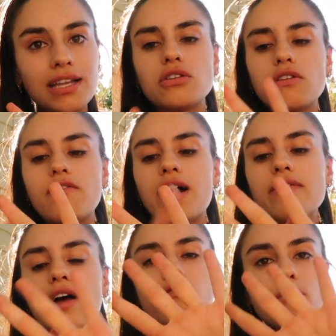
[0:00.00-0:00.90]
So the 5
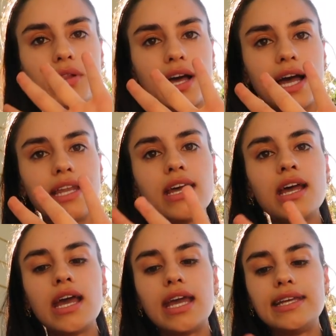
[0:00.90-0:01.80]
that have replied
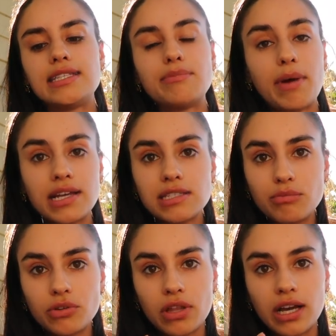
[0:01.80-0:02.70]
is Baxter
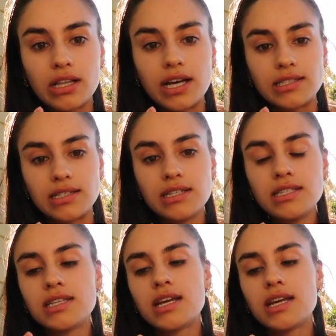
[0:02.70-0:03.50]
Blue Light Glasses,